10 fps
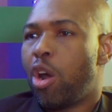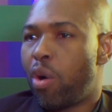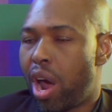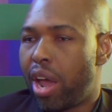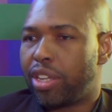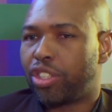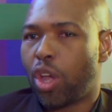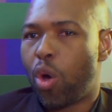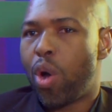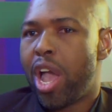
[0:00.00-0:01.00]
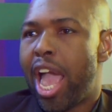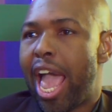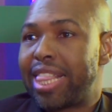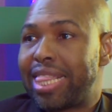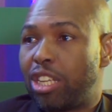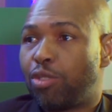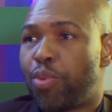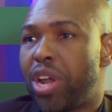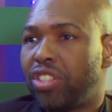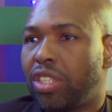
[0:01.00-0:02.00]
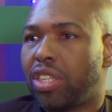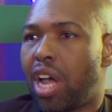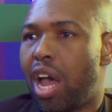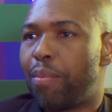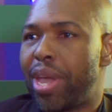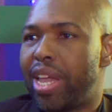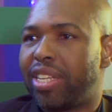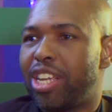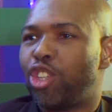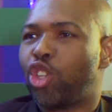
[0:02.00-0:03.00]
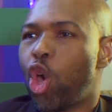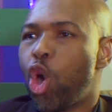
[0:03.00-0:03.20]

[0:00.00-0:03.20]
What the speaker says: All right, so at this present time, it is,